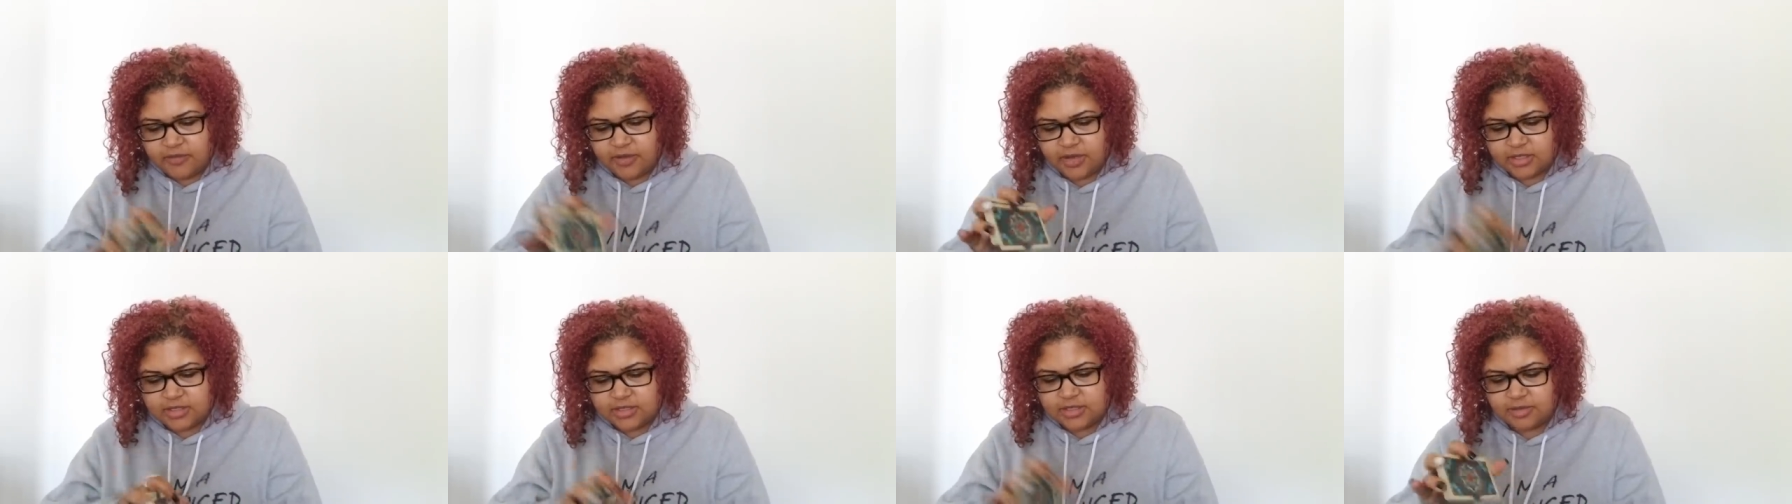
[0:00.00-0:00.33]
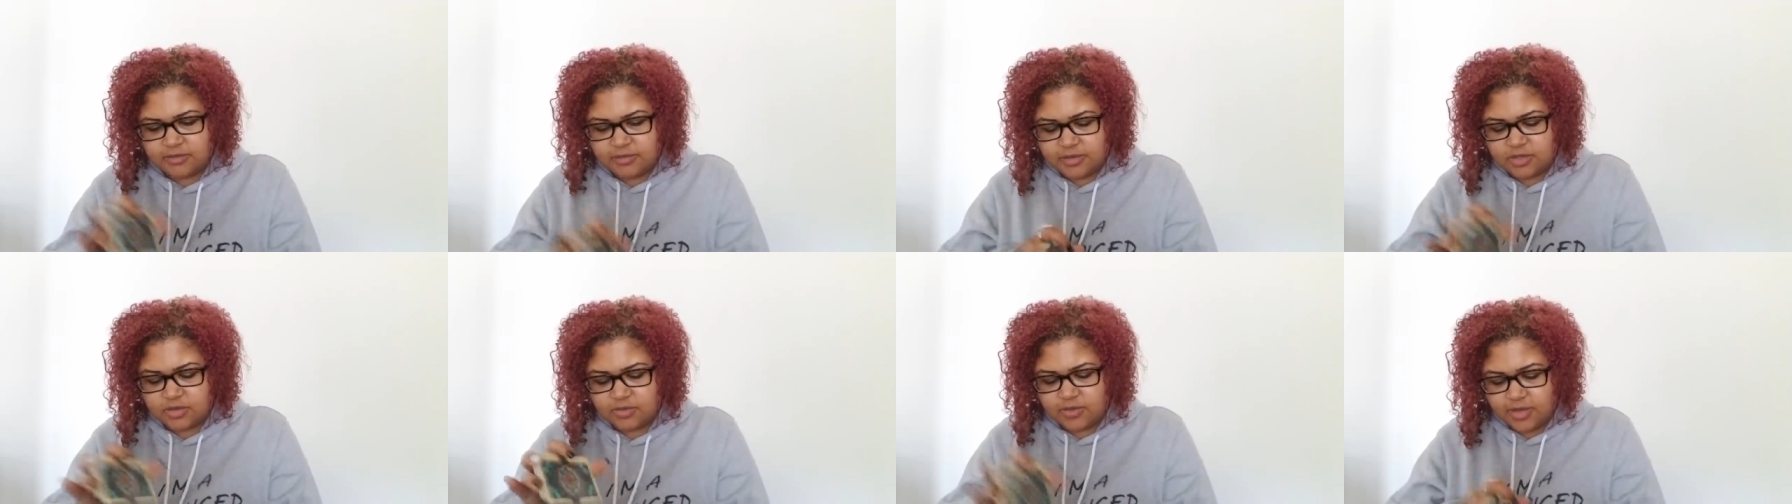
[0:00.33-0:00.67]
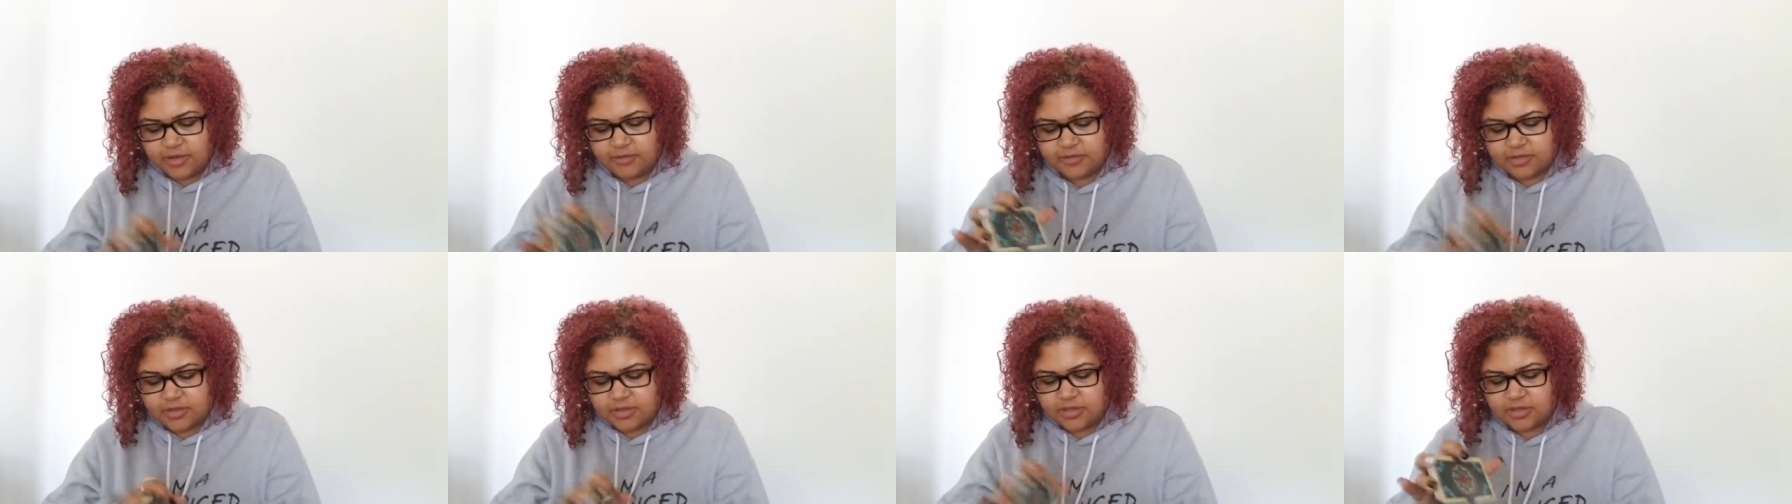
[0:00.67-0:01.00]
October
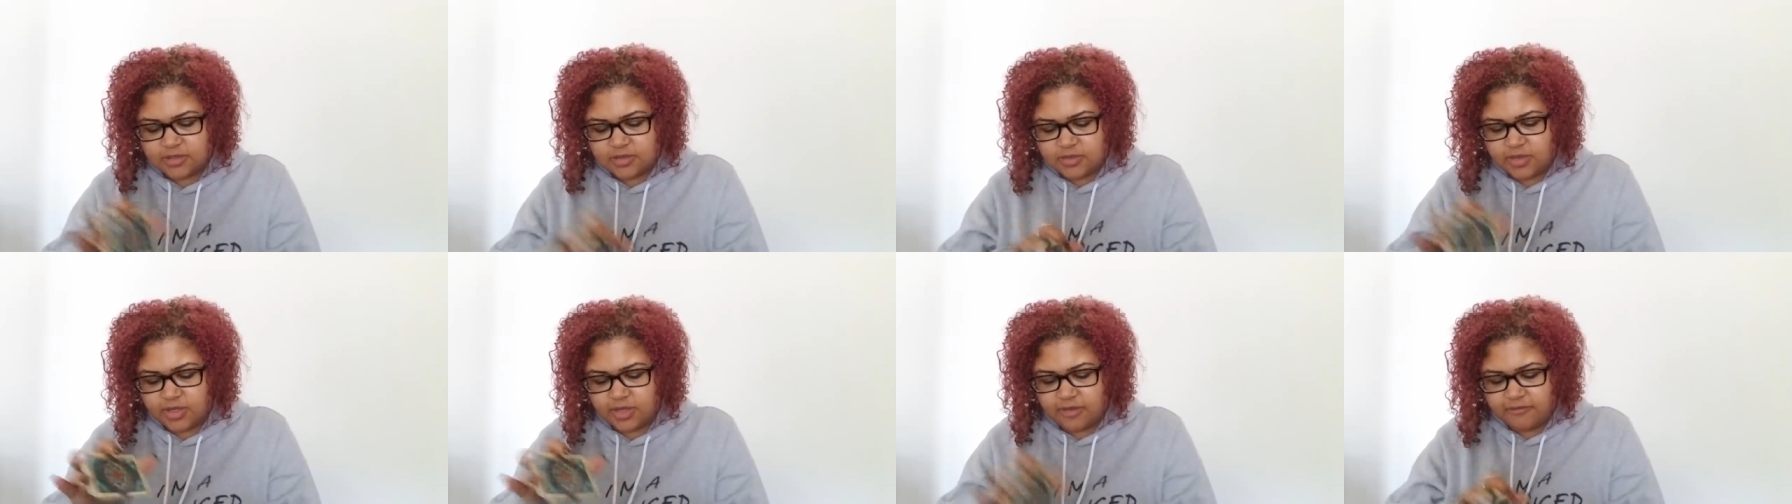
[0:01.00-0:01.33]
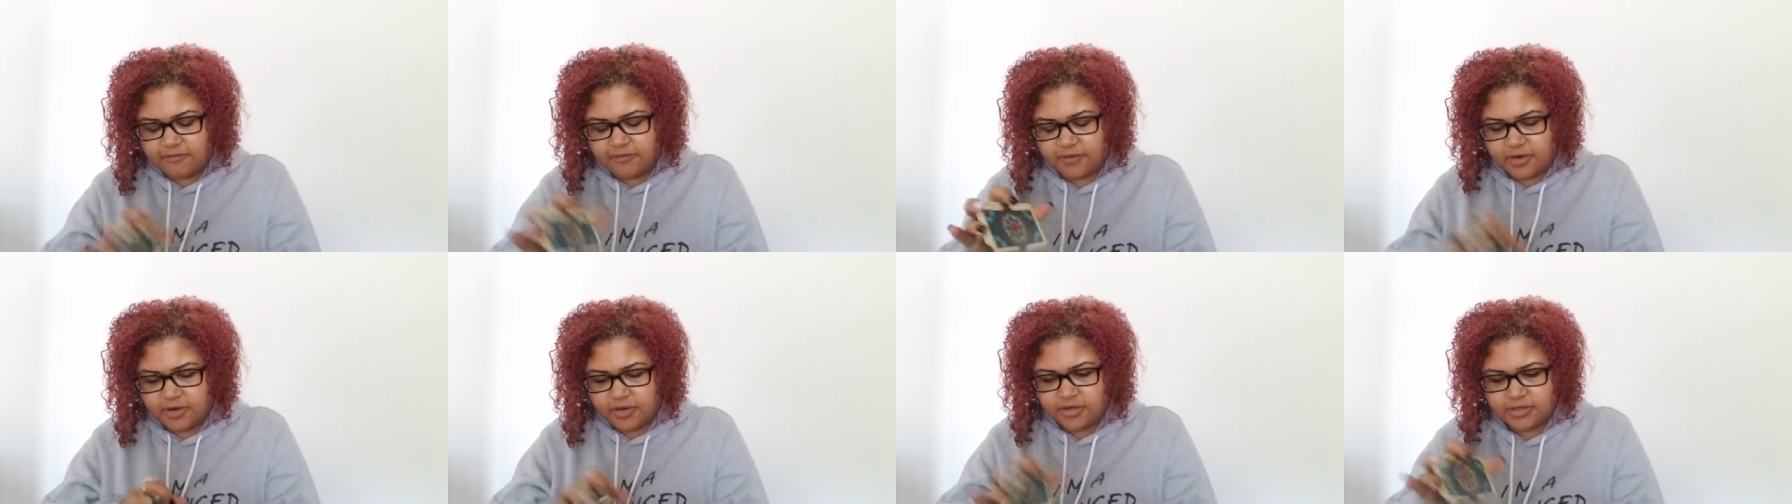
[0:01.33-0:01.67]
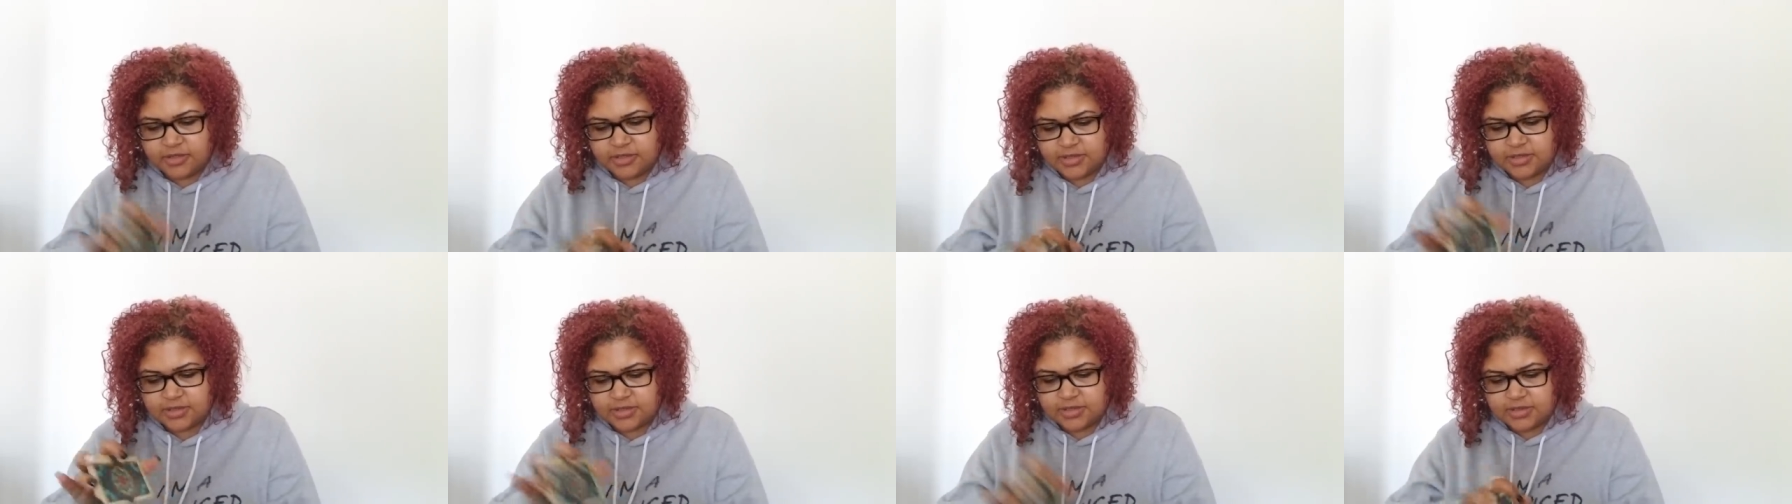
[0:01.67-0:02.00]
12th to the
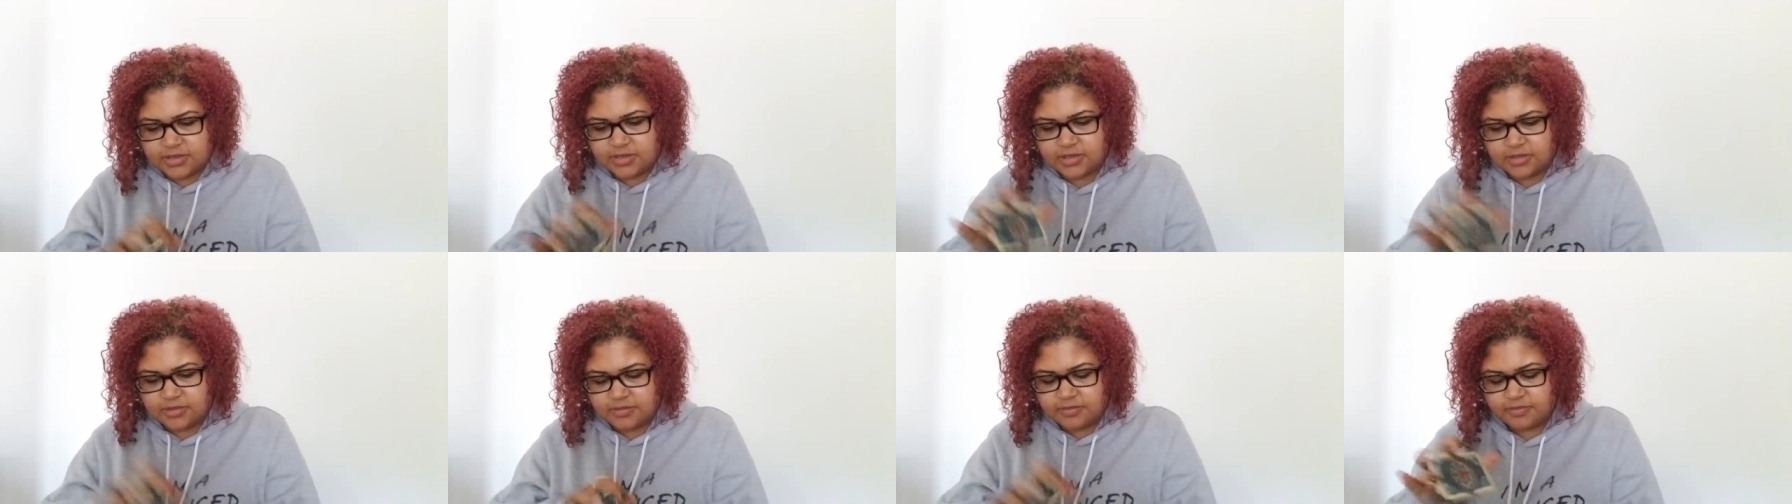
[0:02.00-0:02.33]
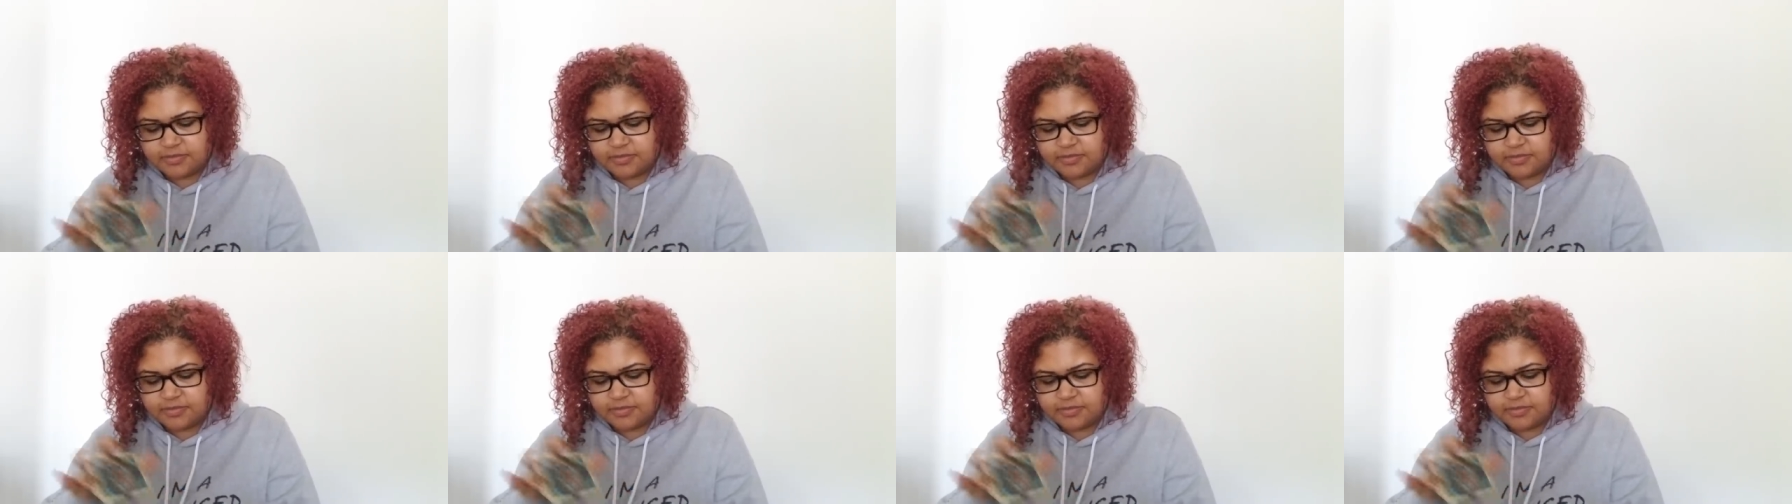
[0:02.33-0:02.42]
21st?